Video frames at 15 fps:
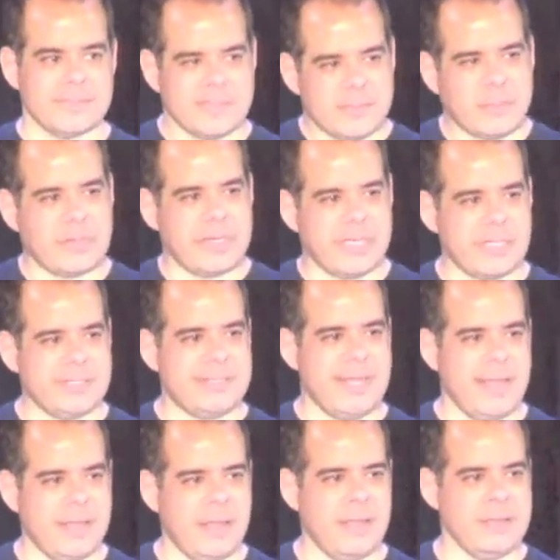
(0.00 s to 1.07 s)
Pretty good
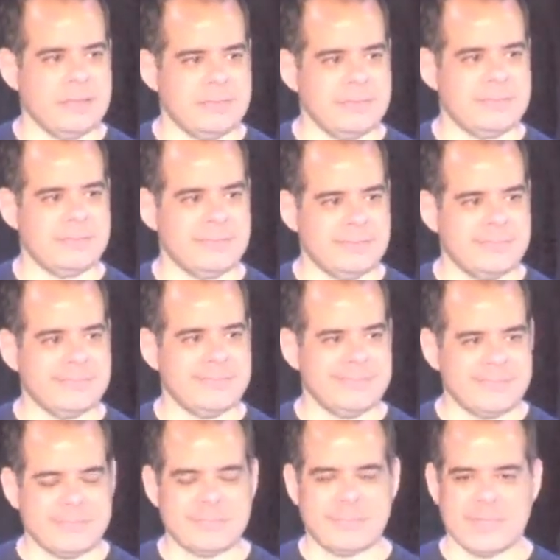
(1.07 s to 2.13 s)
day, huh?
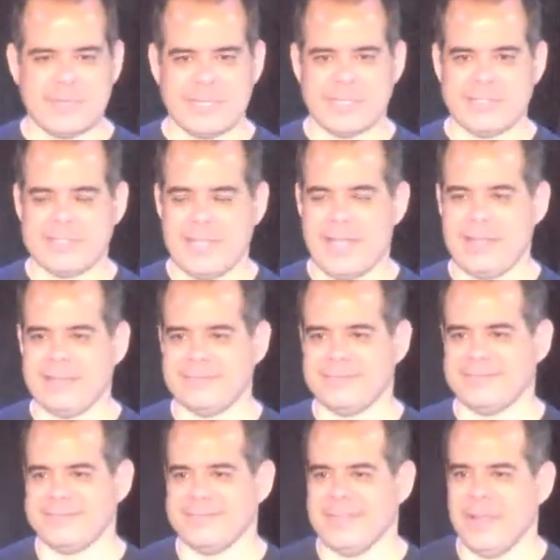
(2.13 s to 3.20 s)
Pretty good day.
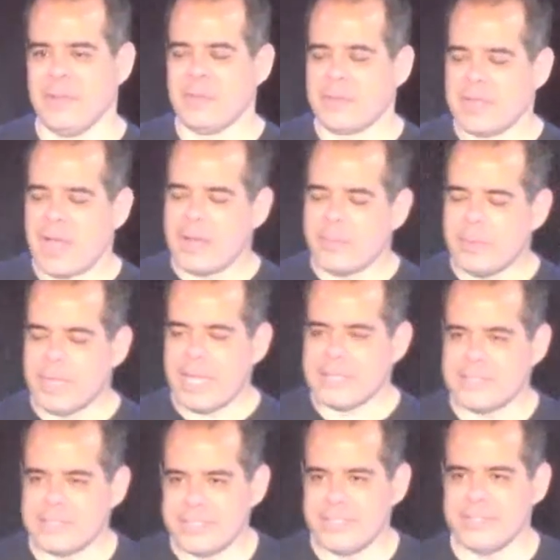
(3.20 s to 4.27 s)
Well, God
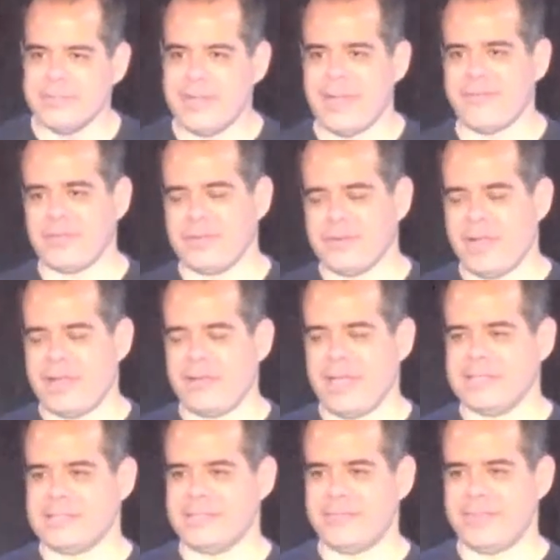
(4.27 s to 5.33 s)
bless you. Have a great
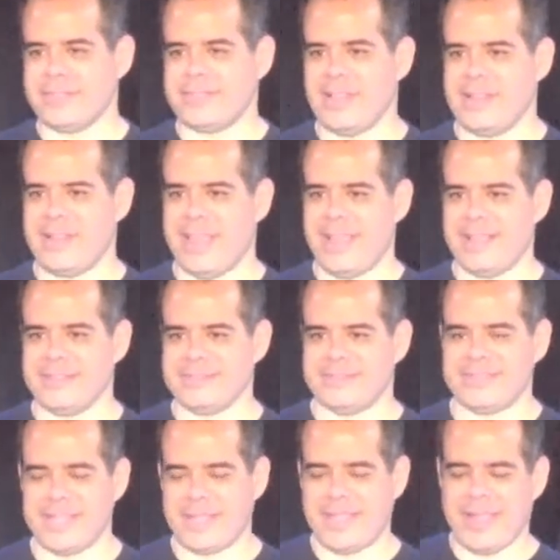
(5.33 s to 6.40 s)
rest of your Sunday.
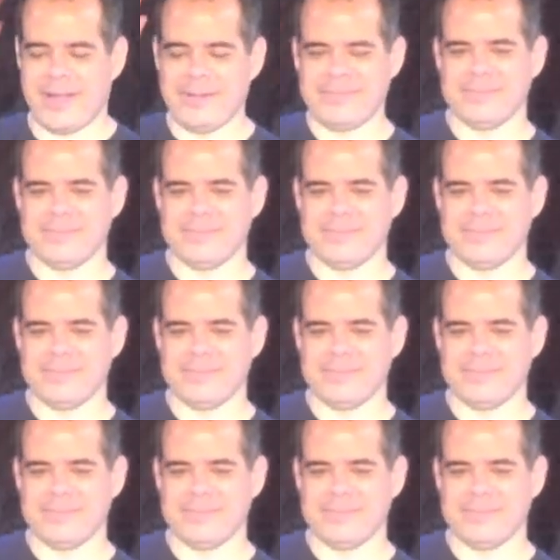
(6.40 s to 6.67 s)
Take care.